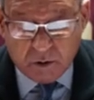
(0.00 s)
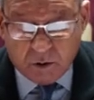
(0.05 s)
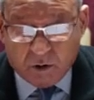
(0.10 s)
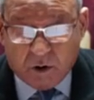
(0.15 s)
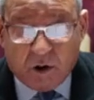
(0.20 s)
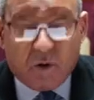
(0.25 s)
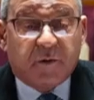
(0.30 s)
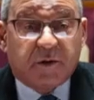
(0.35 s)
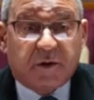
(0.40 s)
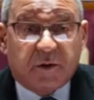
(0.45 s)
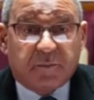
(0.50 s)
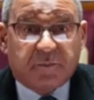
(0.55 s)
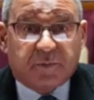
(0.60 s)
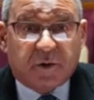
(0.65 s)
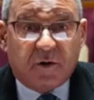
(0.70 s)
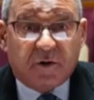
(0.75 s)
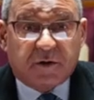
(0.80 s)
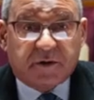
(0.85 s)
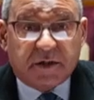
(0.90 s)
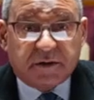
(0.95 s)
or with the
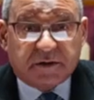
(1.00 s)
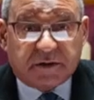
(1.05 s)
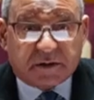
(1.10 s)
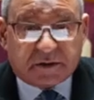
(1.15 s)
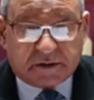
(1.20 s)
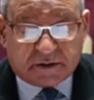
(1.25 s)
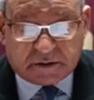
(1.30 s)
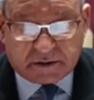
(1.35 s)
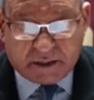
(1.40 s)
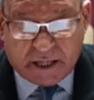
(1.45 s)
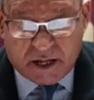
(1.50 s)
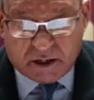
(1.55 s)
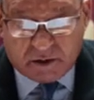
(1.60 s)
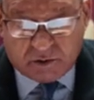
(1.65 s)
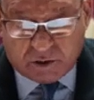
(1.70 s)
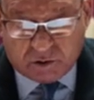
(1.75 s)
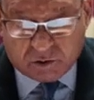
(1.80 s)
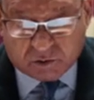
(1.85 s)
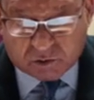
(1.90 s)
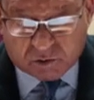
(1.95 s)
protests at
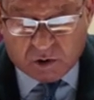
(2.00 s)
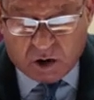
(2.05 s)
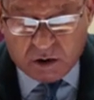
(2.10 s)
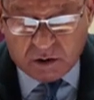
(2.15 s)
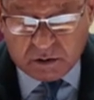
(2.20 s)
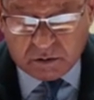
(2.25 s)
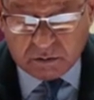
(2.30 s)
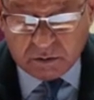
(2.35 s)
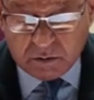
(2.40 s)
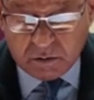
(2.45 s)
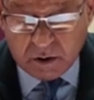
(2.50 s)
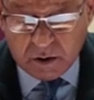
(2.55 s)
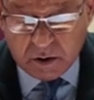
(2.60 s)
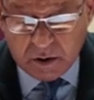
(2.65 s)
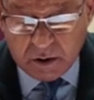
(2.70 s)
Standing Rock,